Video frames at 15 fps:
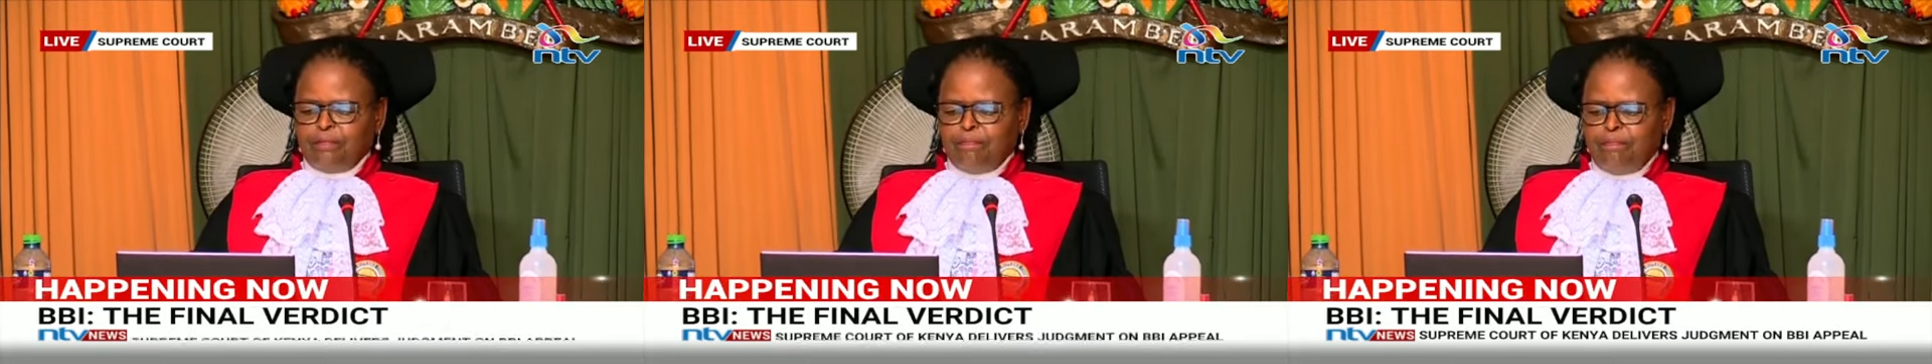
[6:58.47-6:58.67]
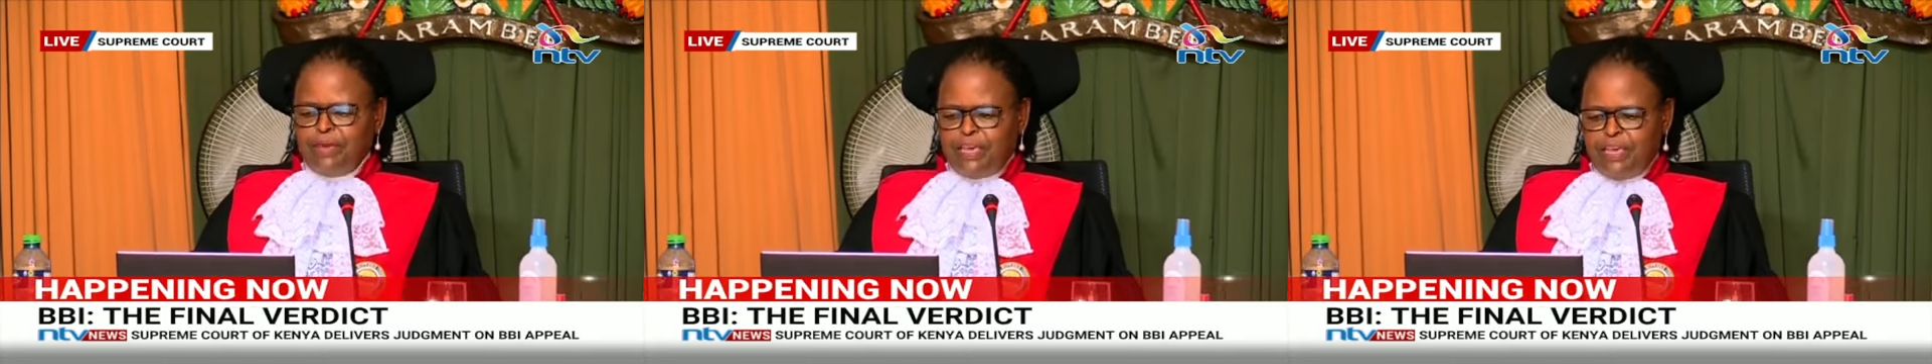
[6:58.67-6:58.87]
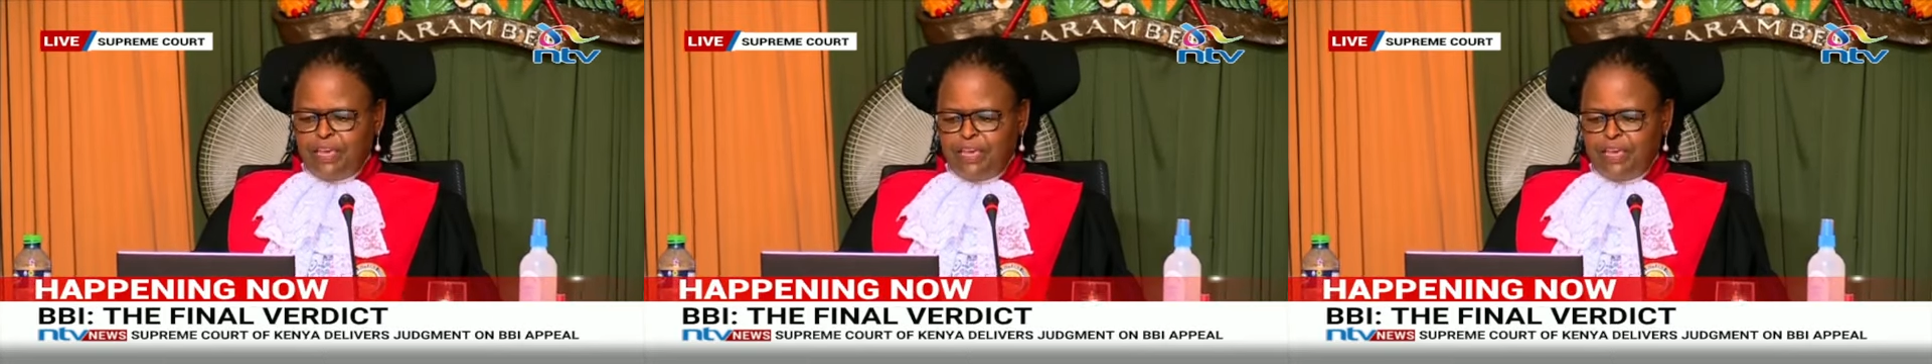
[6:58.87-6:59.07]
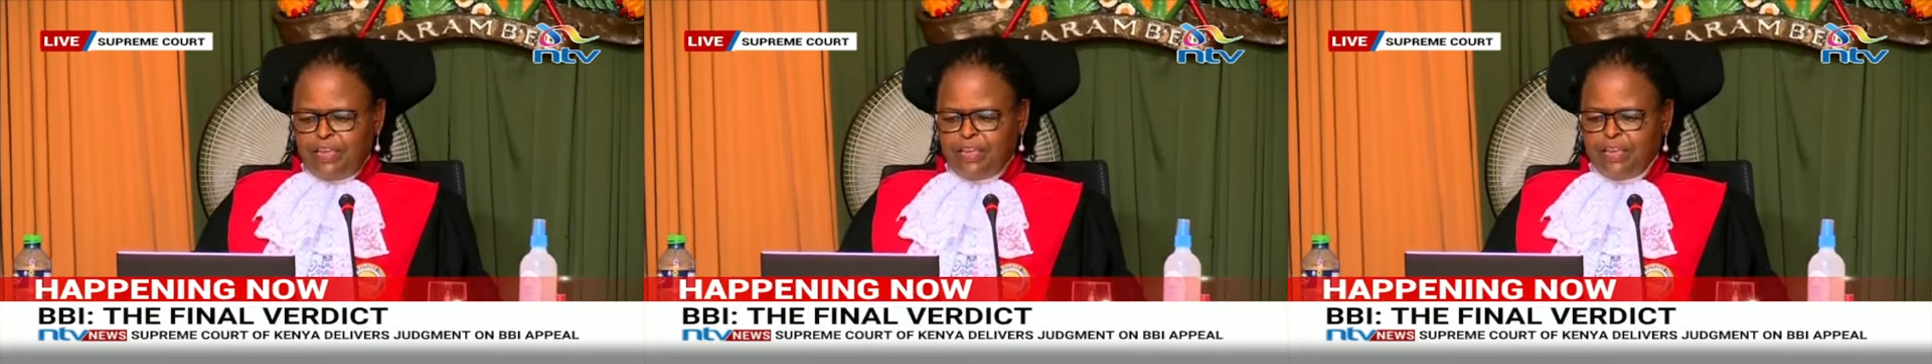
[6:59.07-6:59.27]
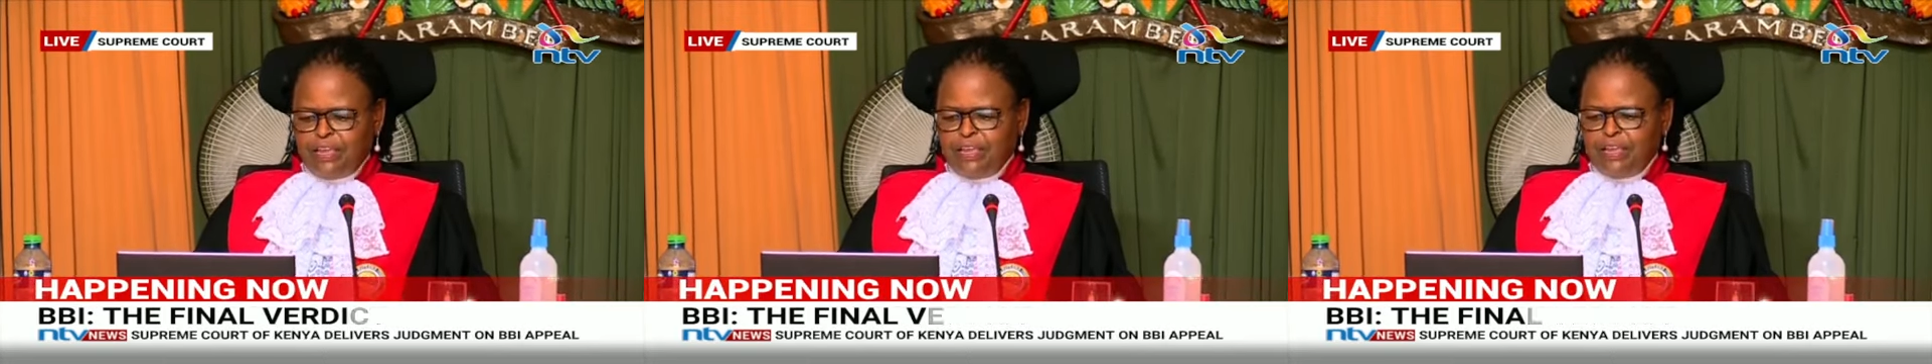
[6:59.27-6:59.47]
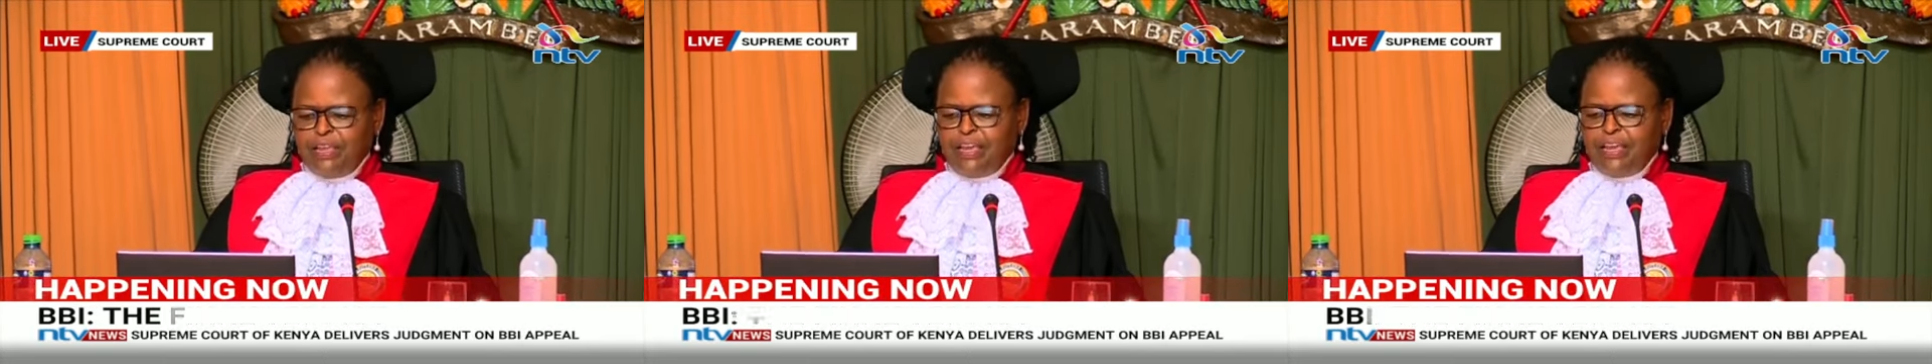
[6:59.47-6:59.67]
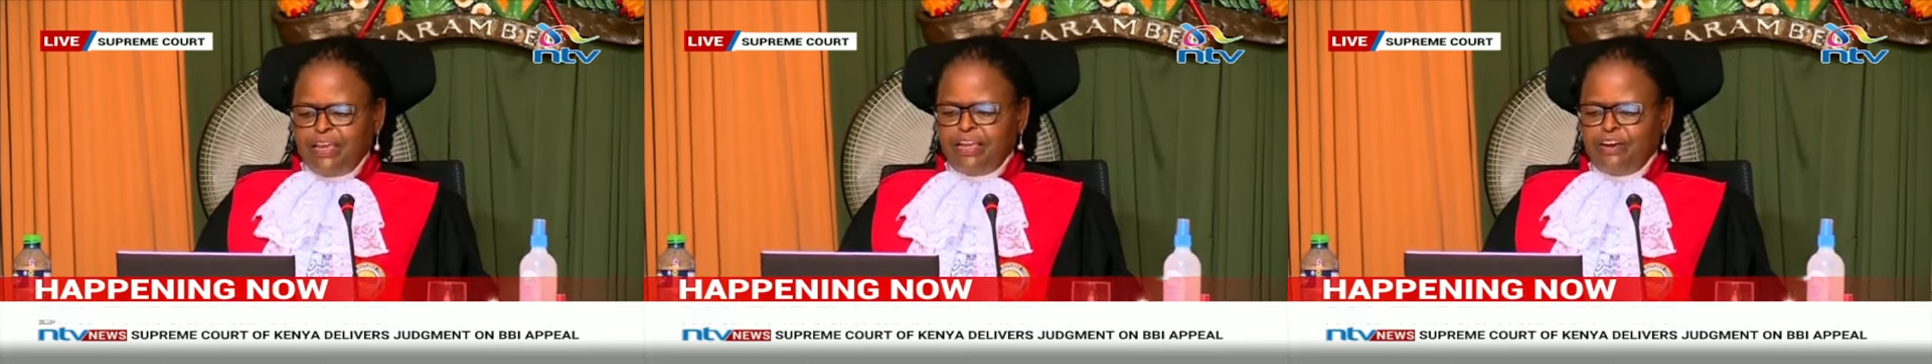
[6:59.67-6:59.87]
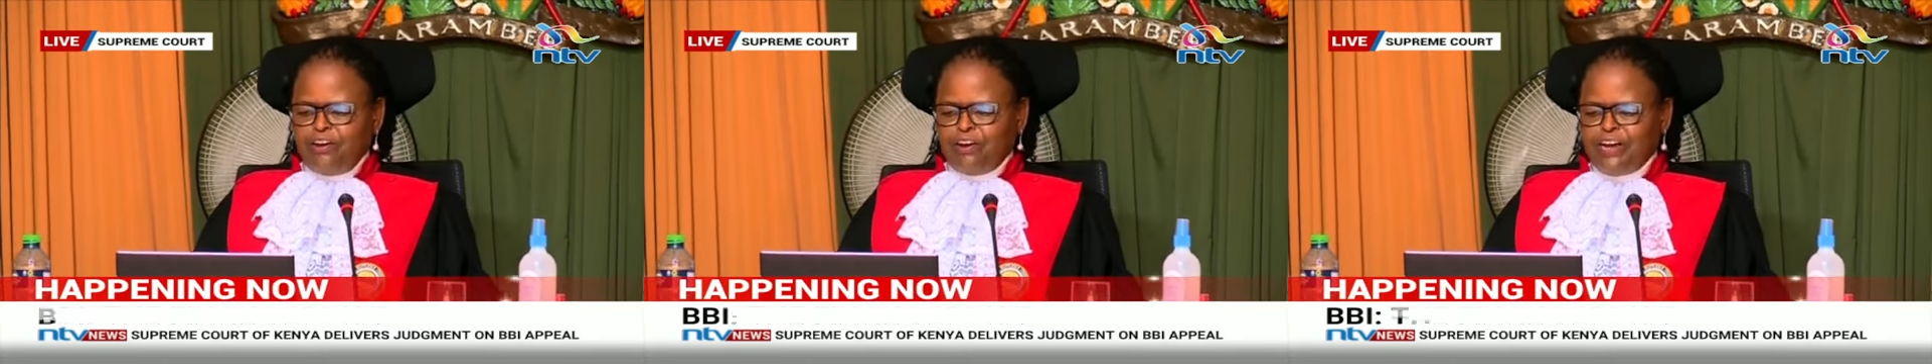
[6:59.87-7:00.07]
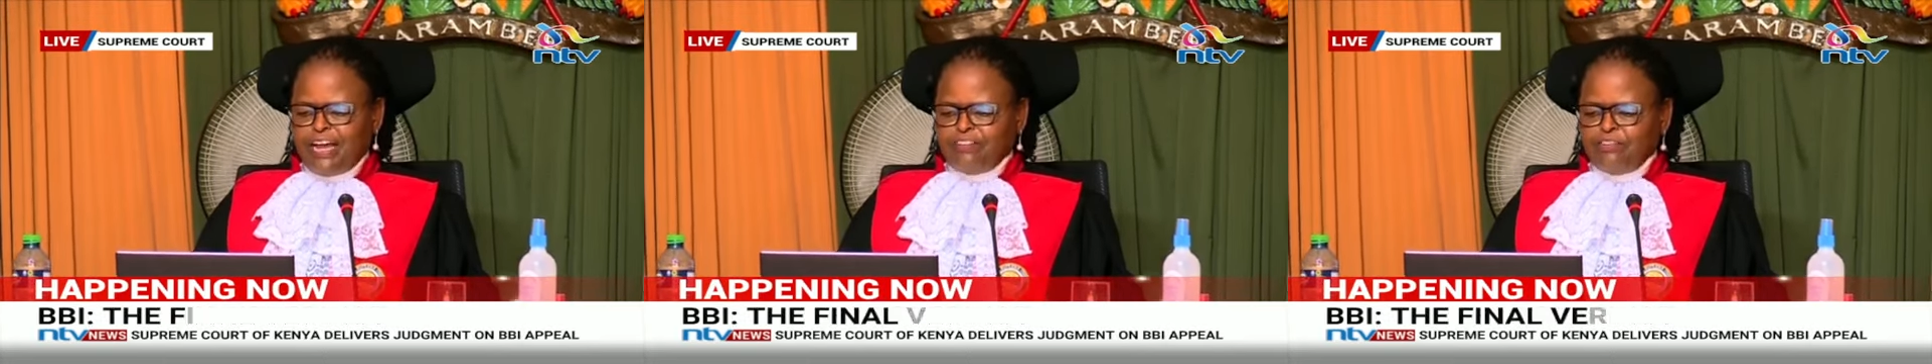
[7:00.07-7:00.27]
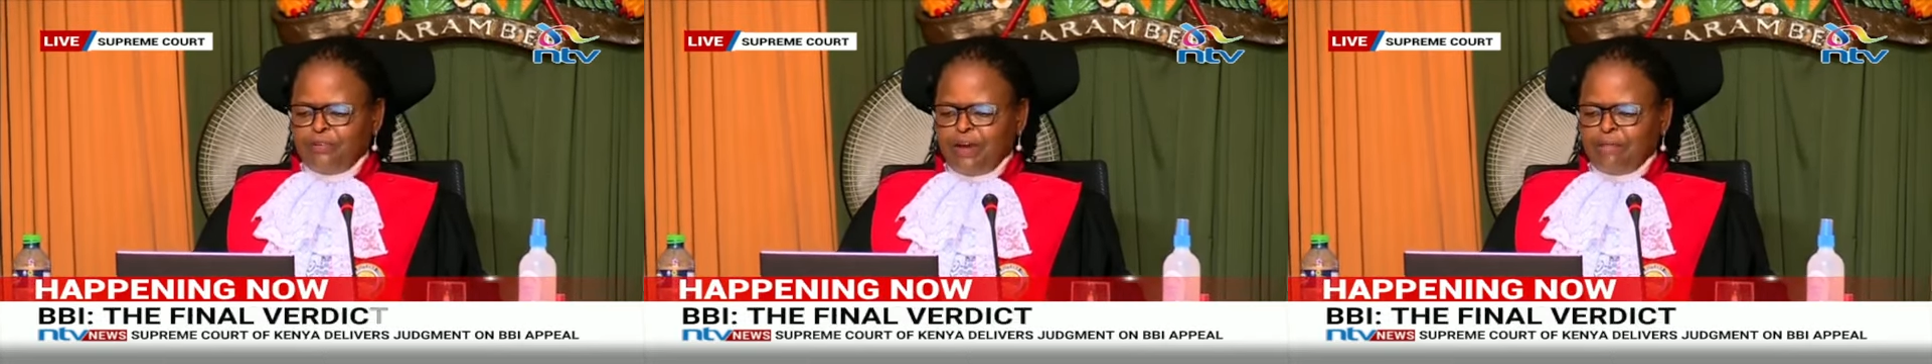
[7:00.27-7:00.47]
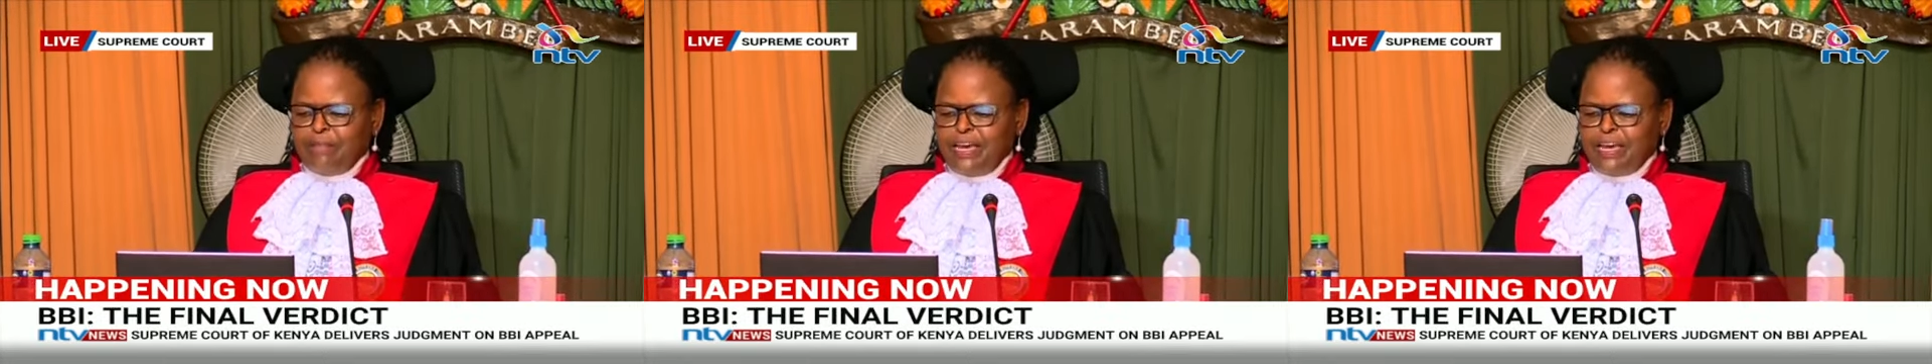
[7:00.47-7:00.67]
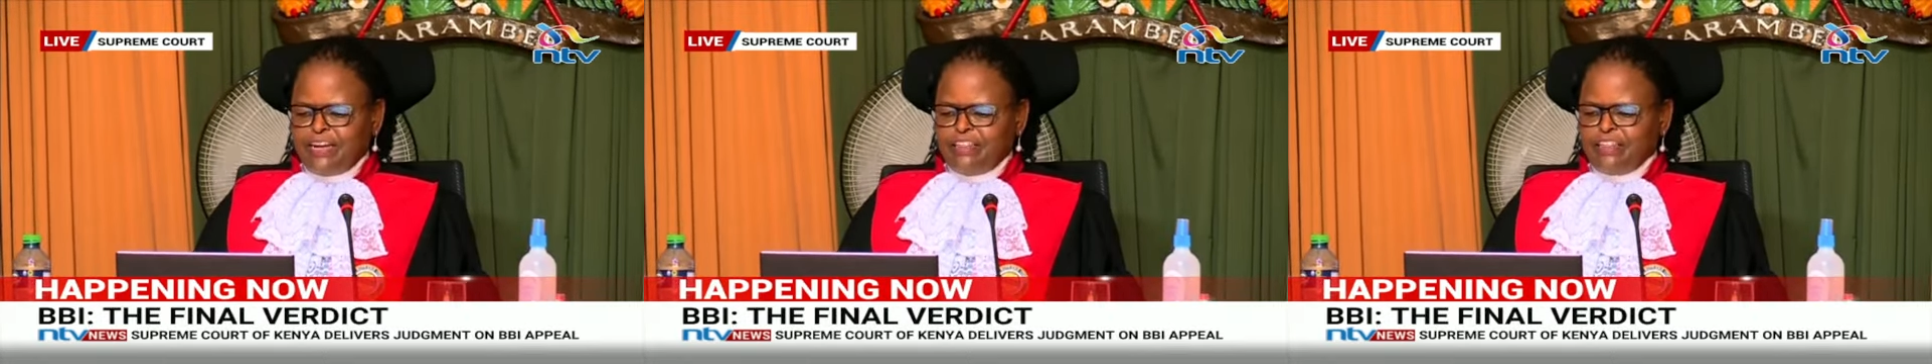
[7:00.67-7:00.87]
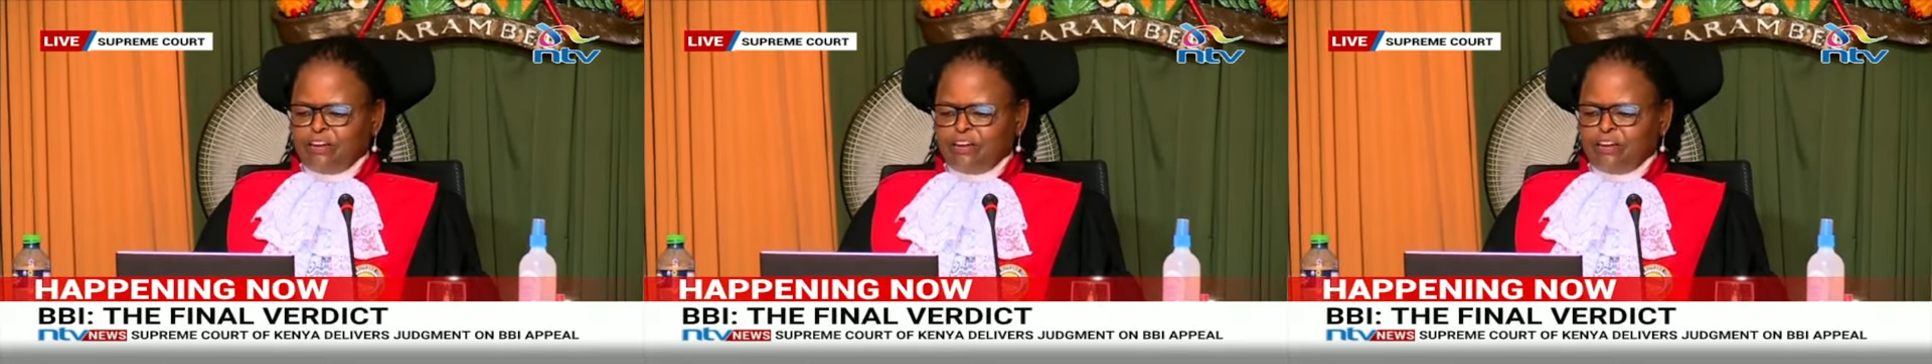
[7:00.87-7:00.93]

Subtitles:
B, in order to amend the